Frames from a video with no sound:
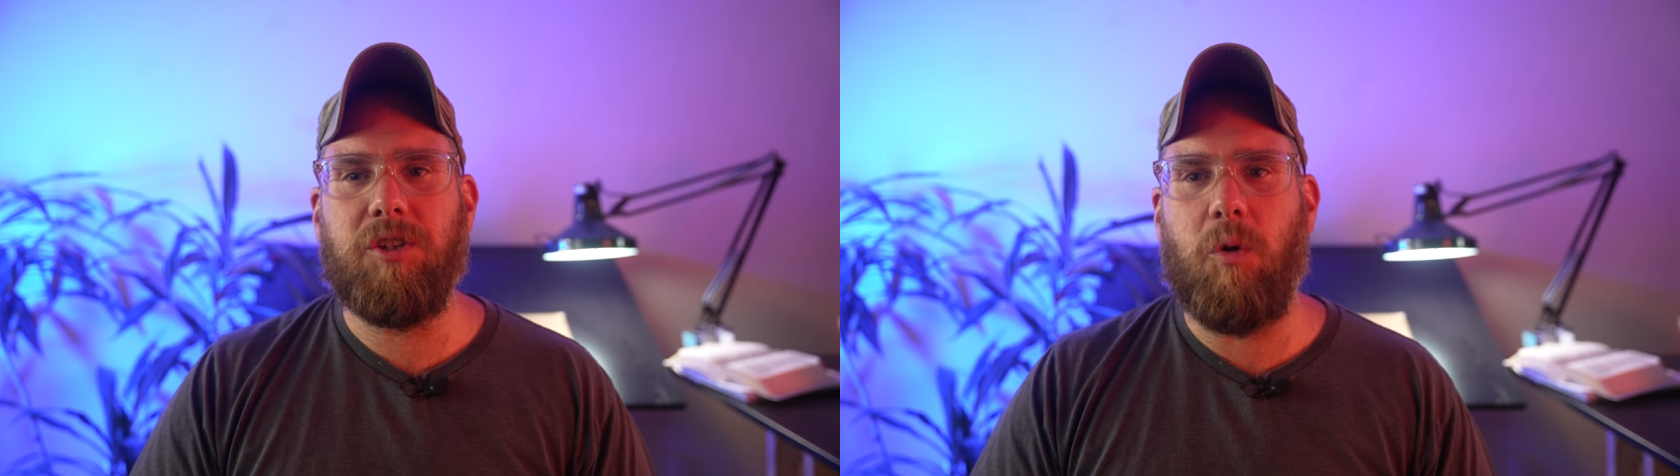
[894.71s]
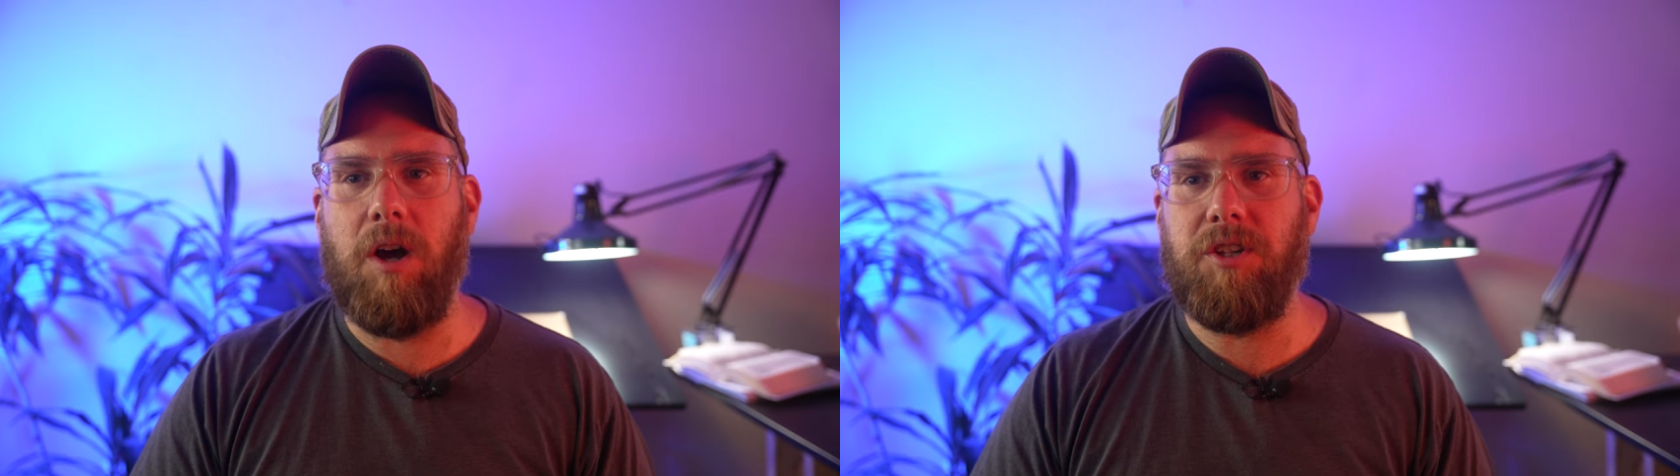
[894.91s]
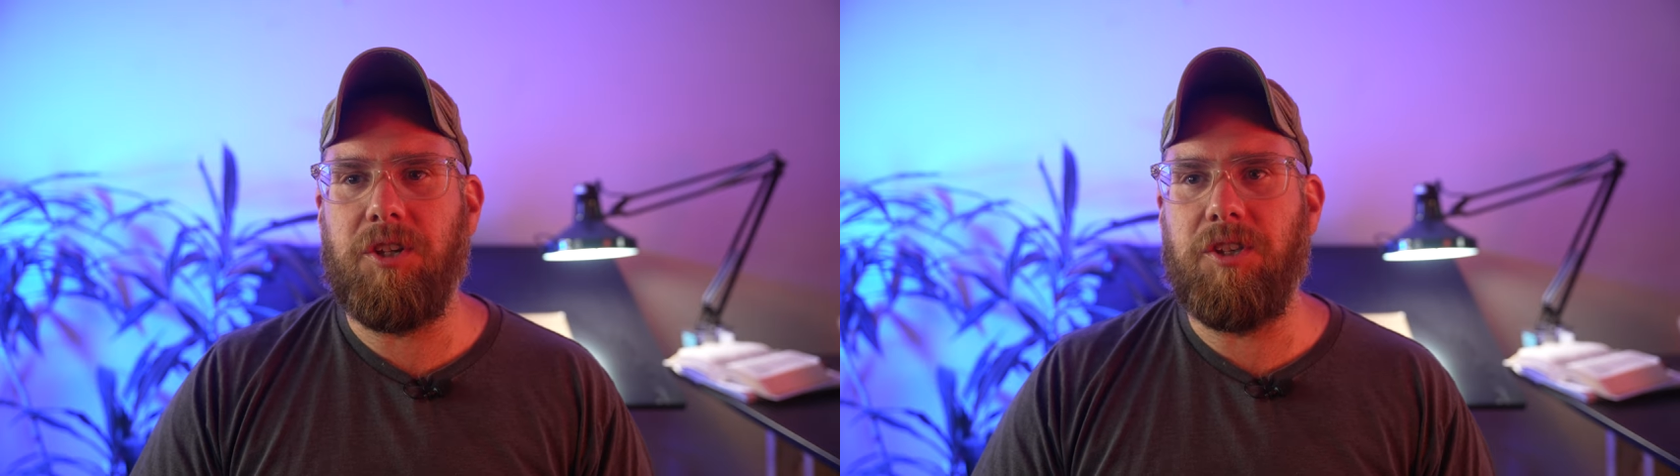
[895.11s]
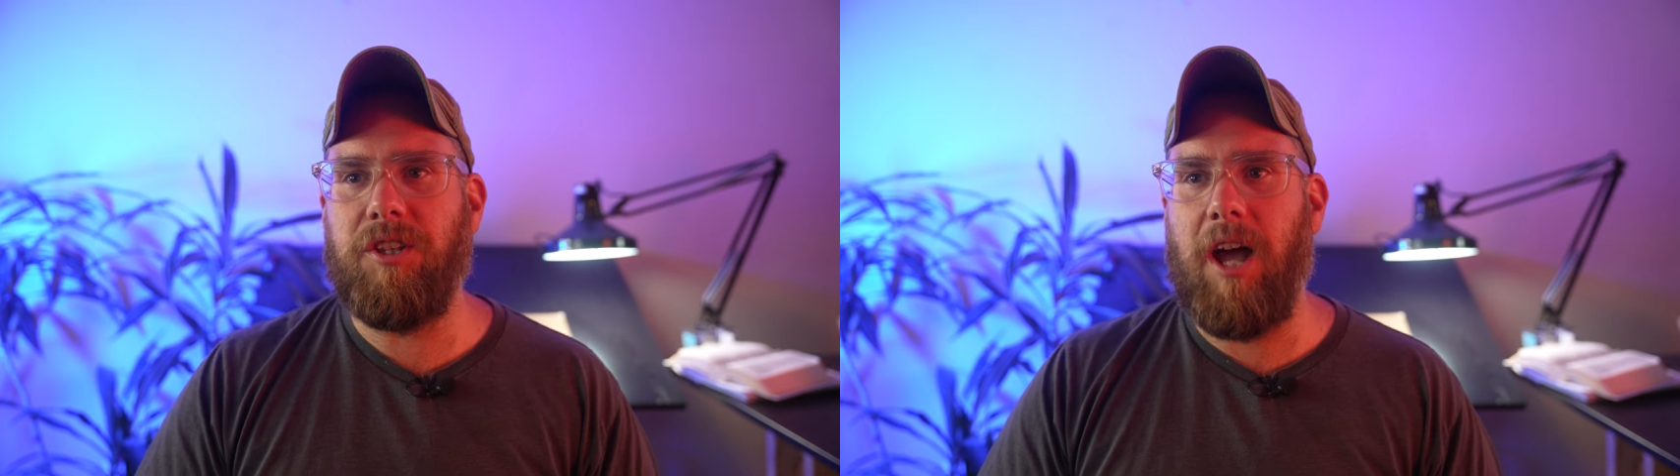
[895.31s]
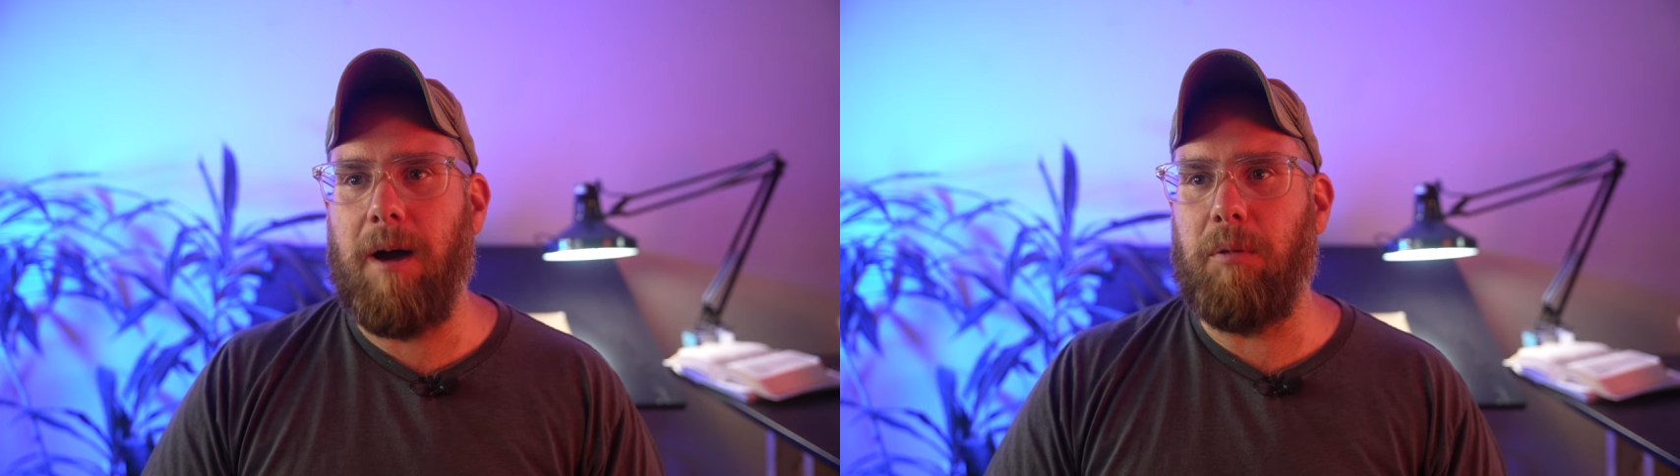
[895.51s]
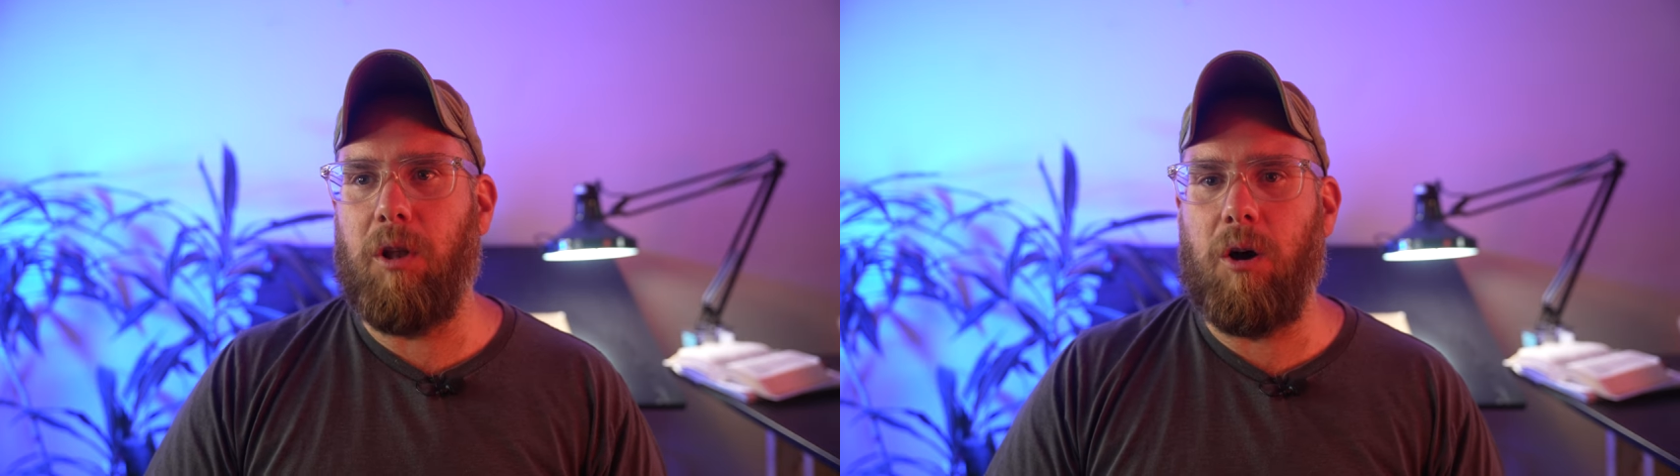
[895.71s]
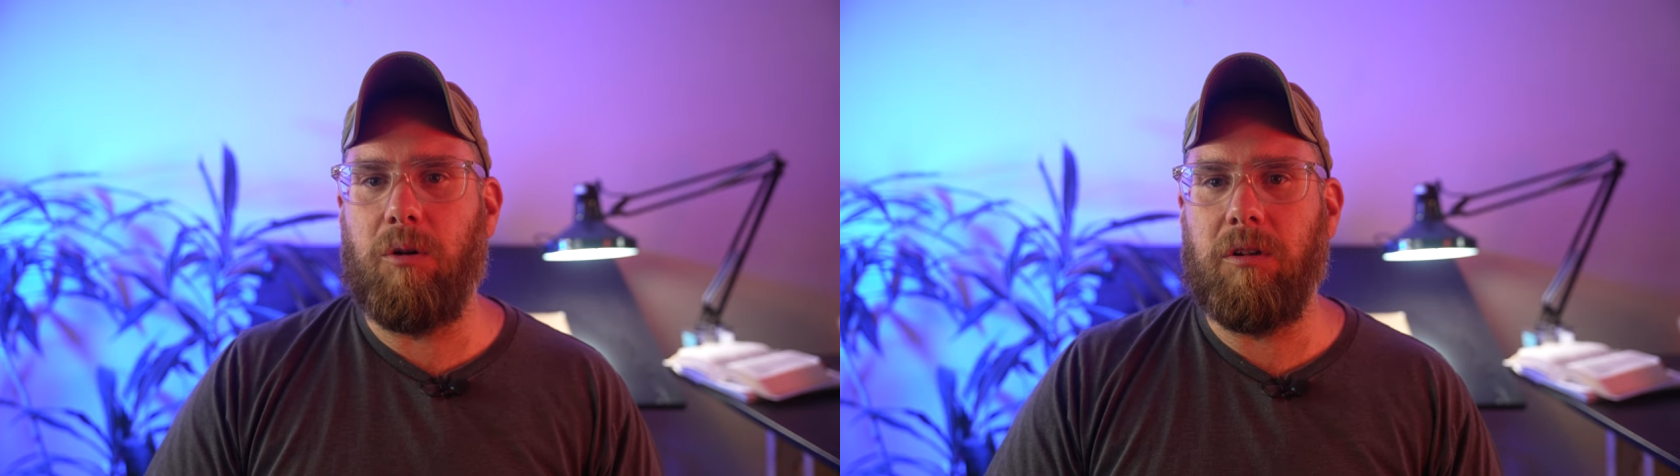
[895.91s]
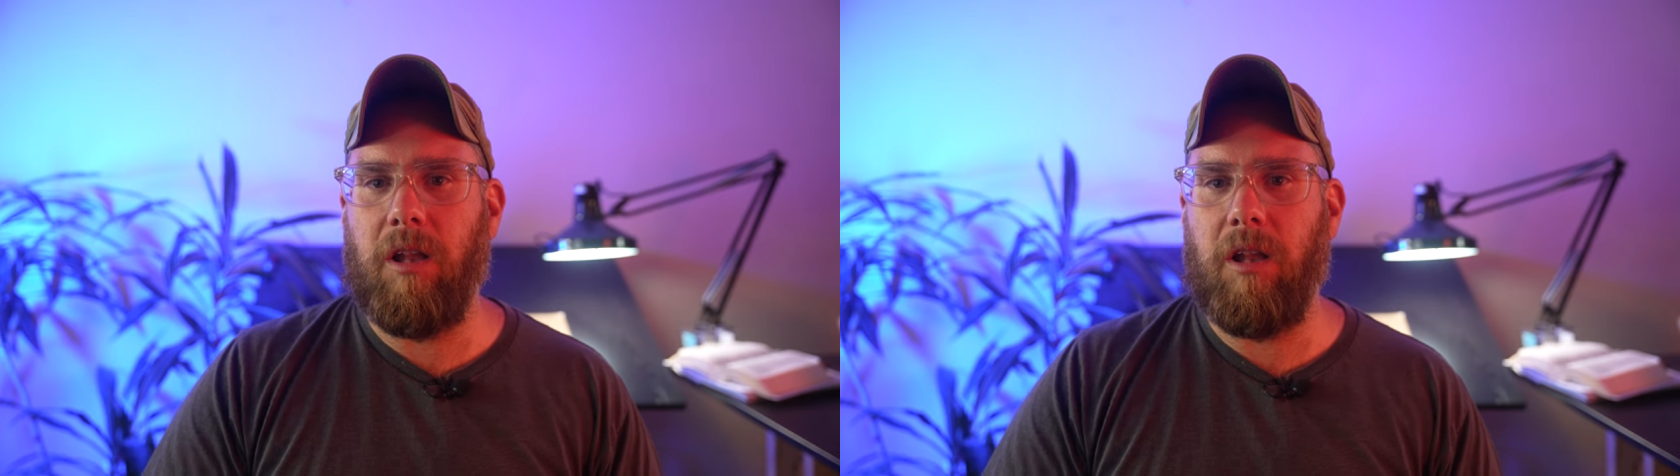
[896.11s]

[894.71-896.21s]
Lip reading: questions down below.